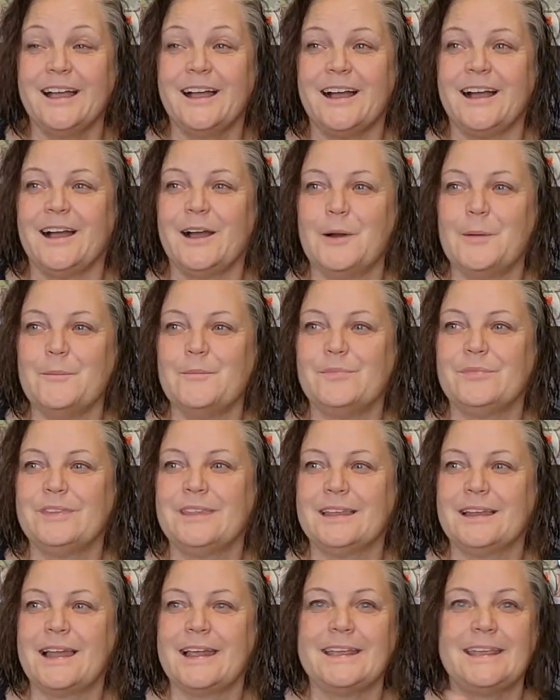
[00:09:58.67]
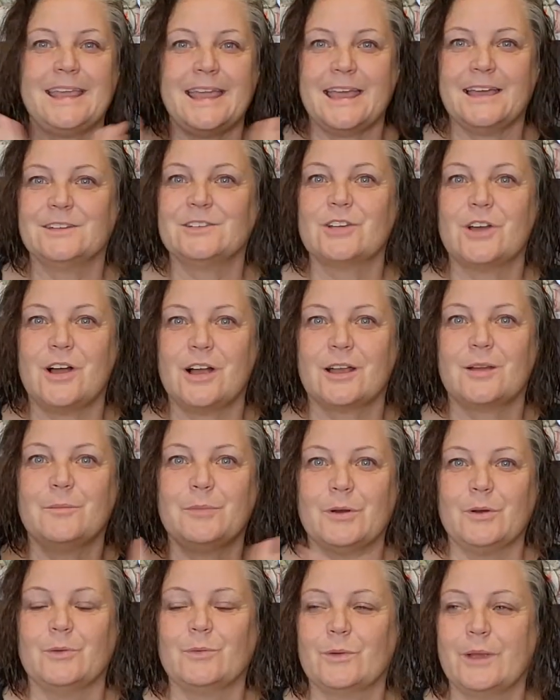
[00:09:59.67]
that I can't talk
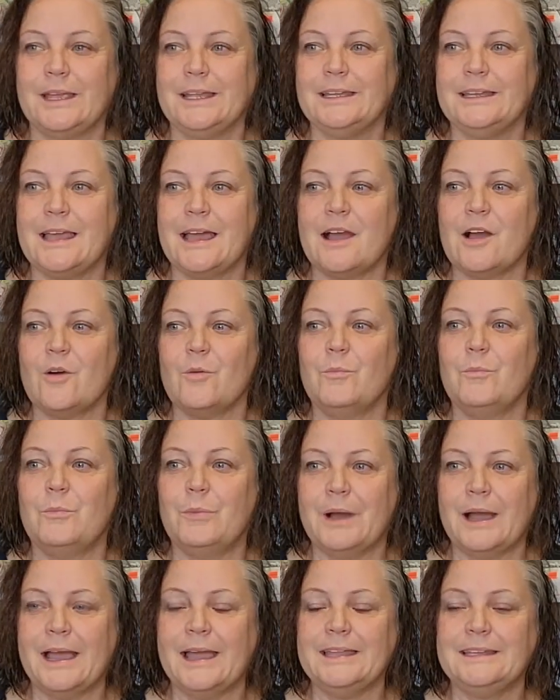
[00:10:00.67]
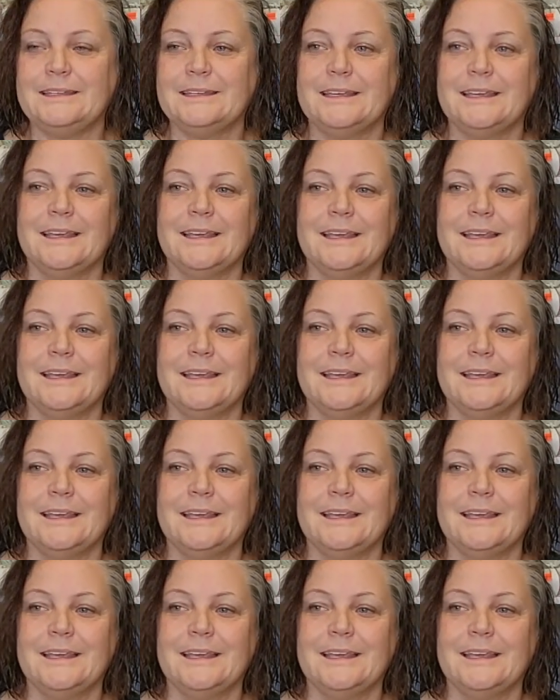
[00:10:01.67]
about right now, but,